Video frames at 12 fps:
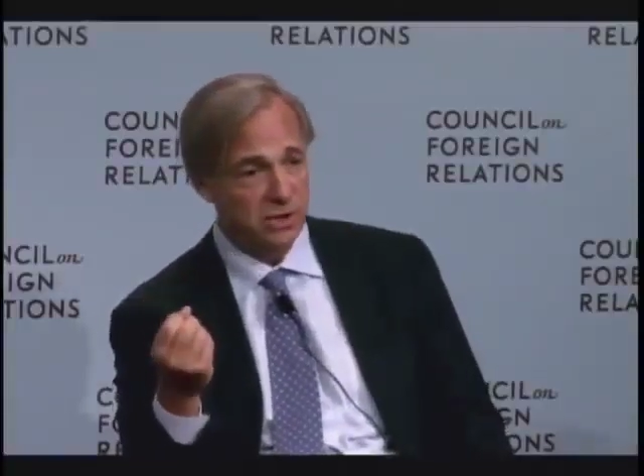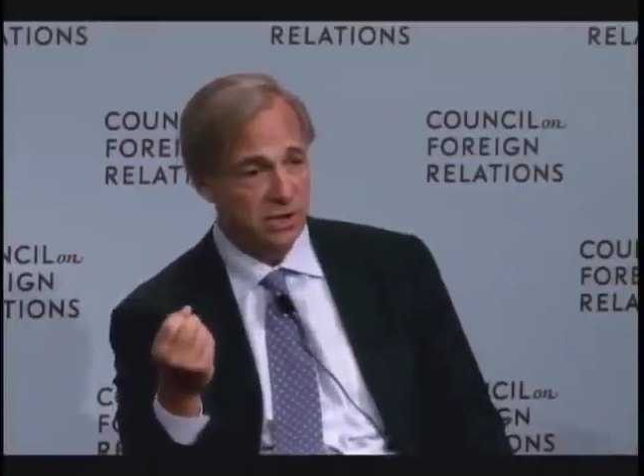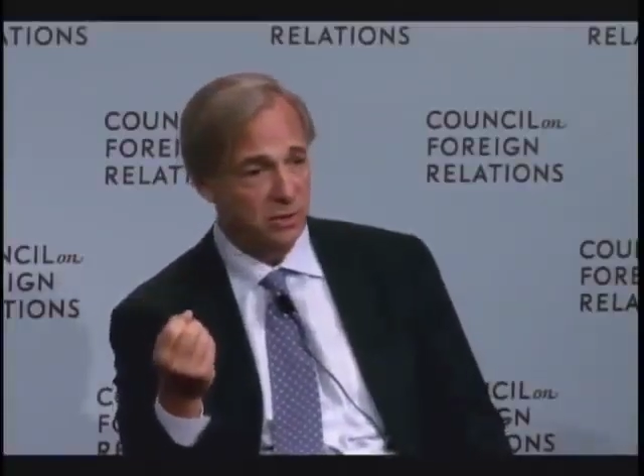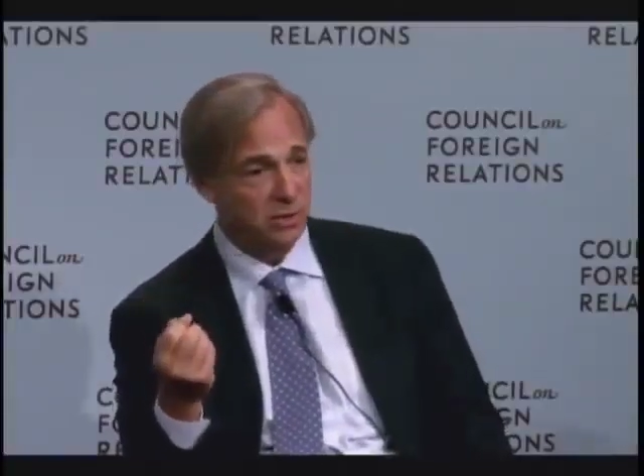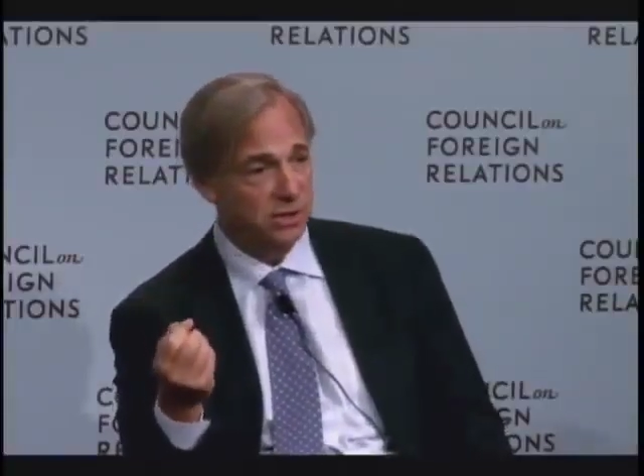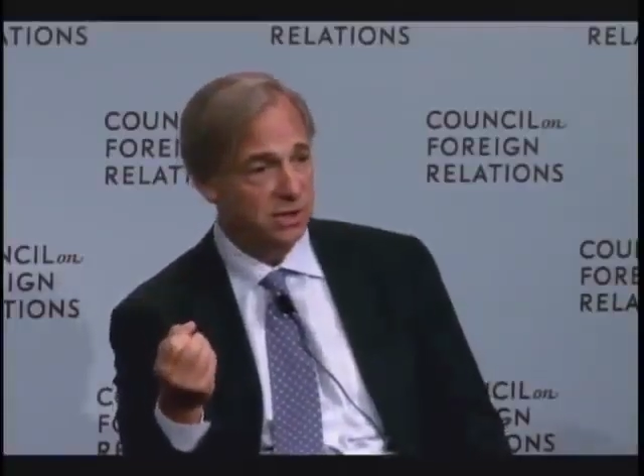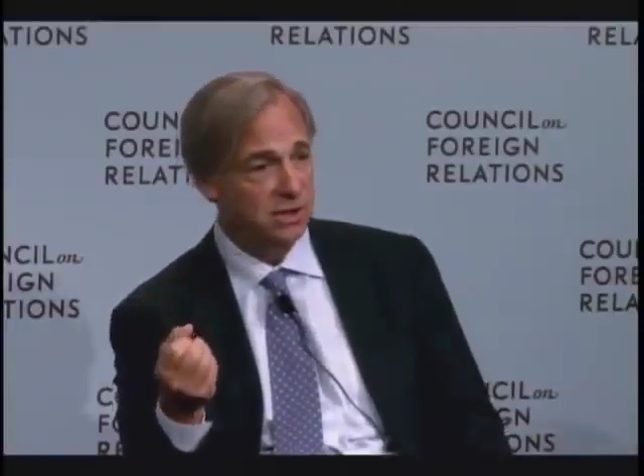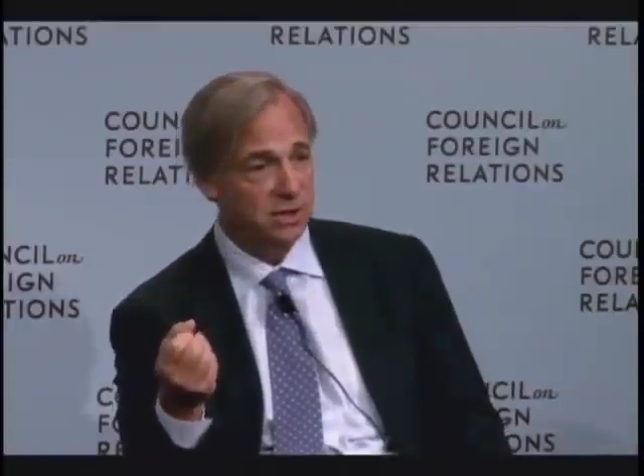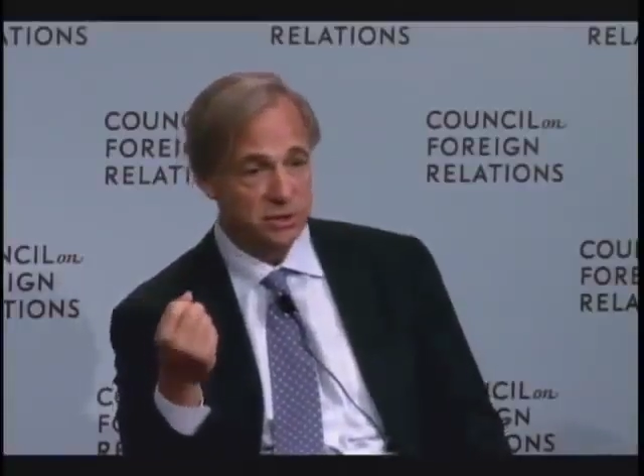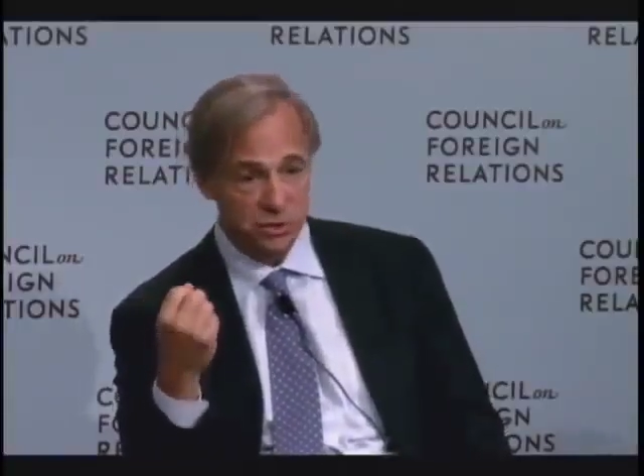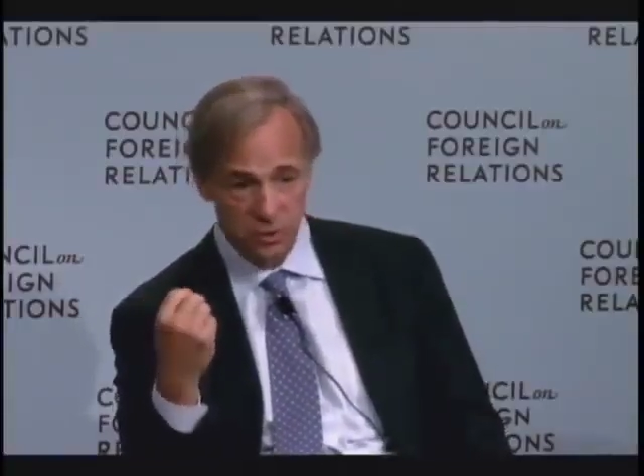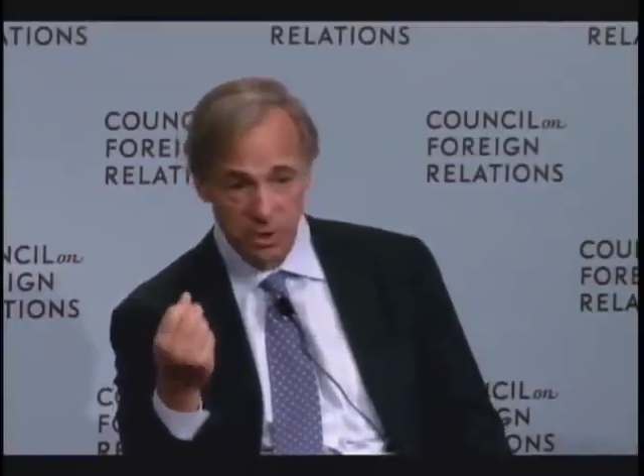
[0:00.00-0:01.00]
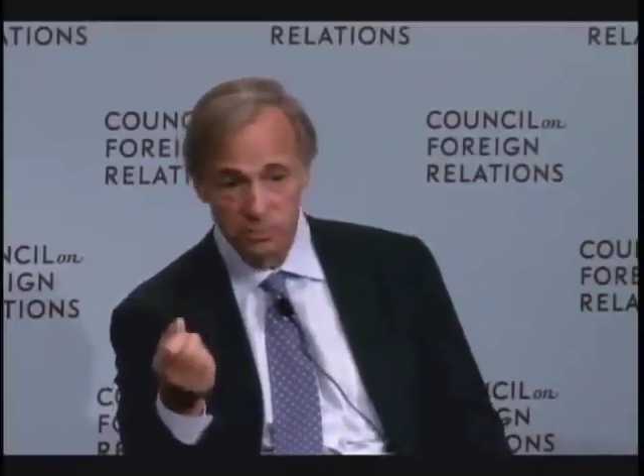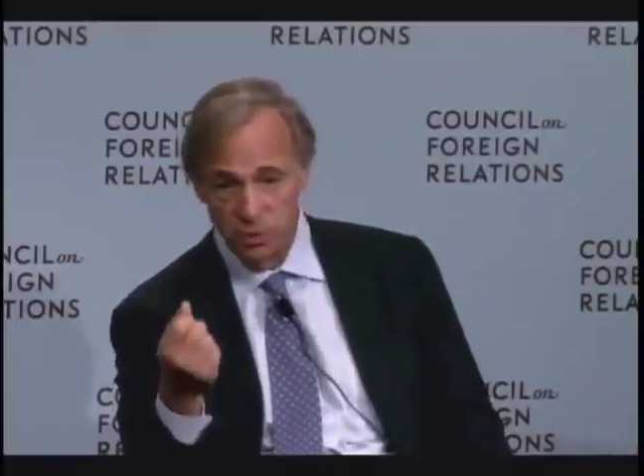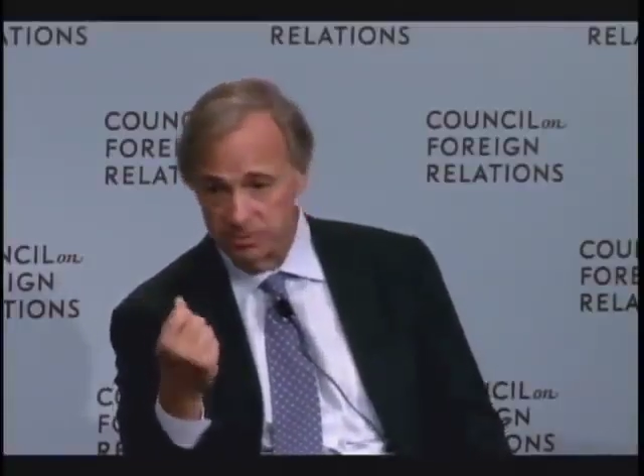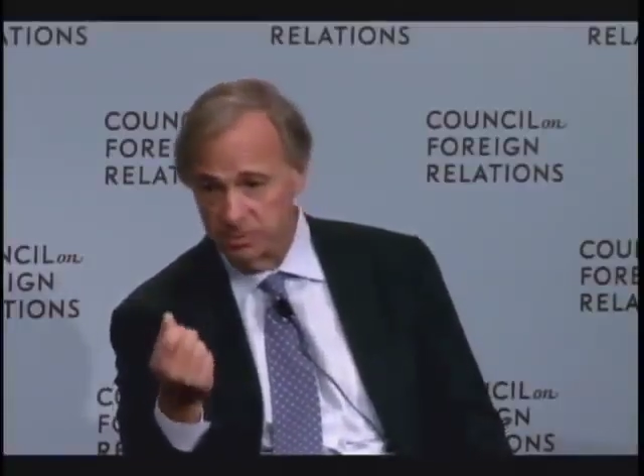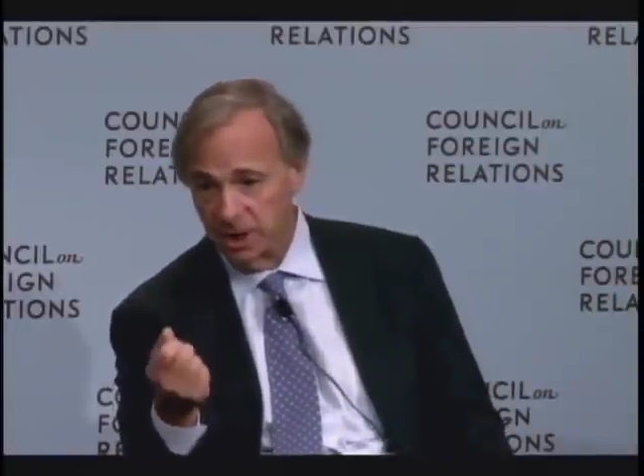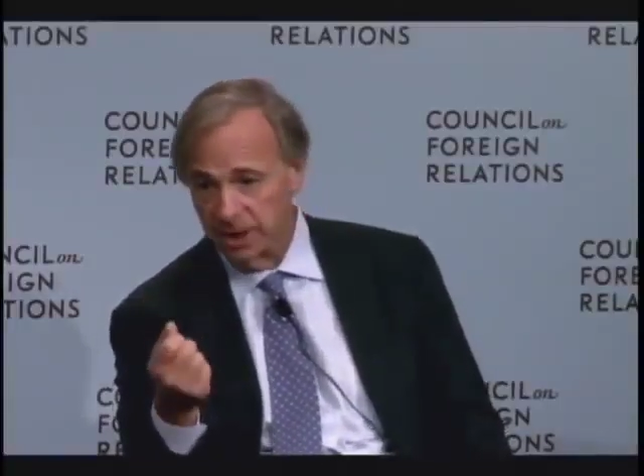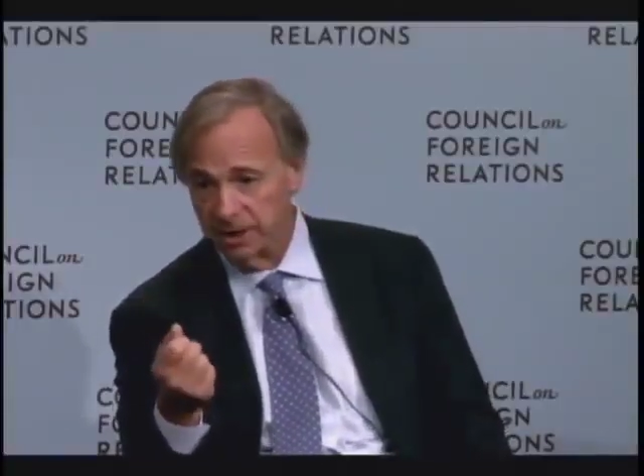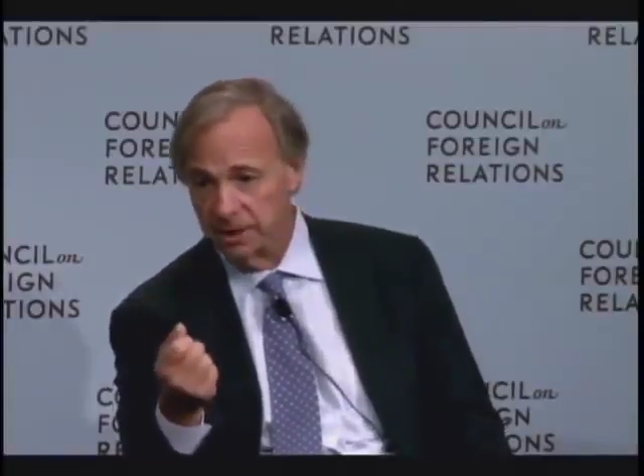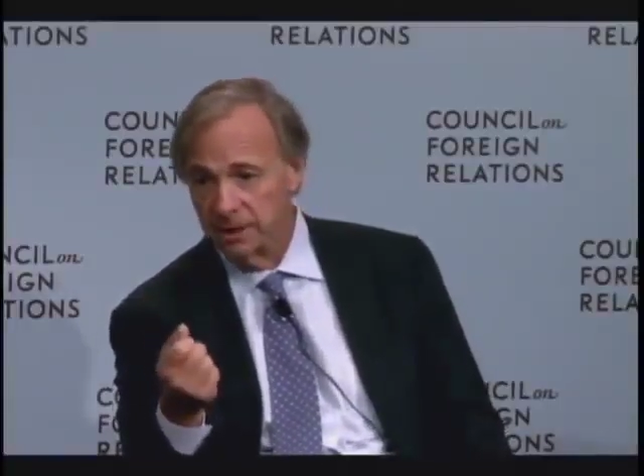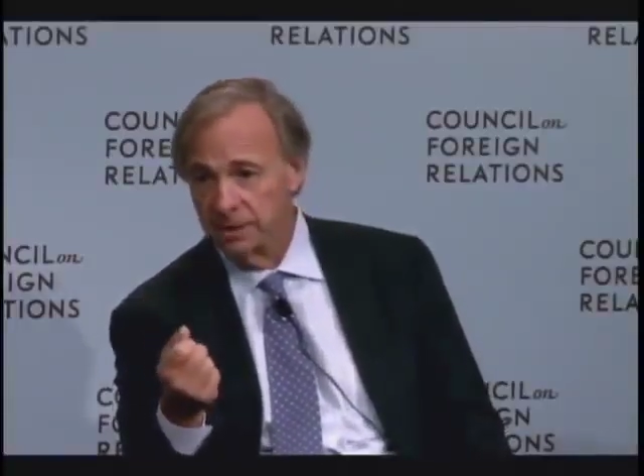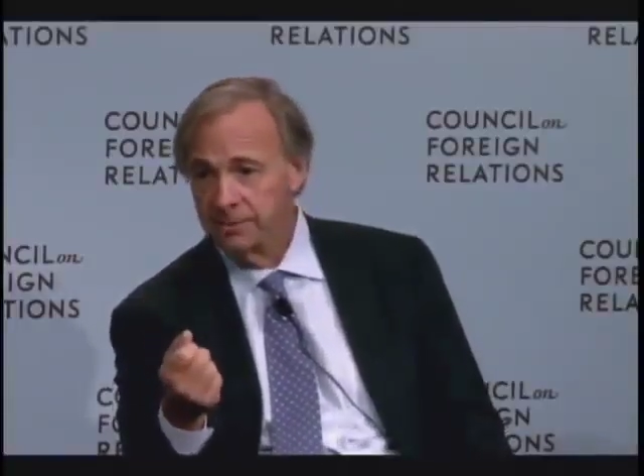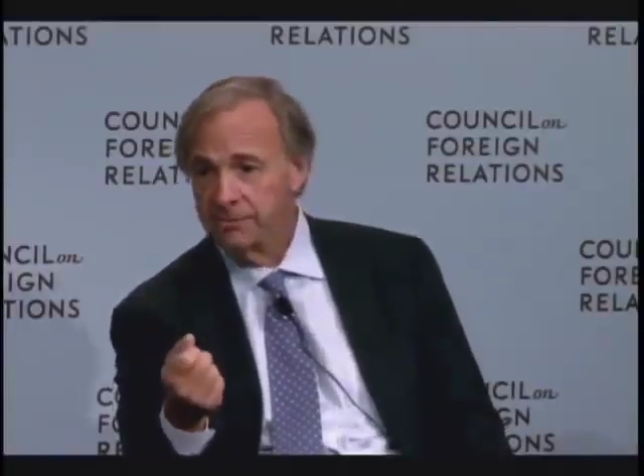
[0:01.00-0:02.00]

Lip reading: you can deal with it is you can print money,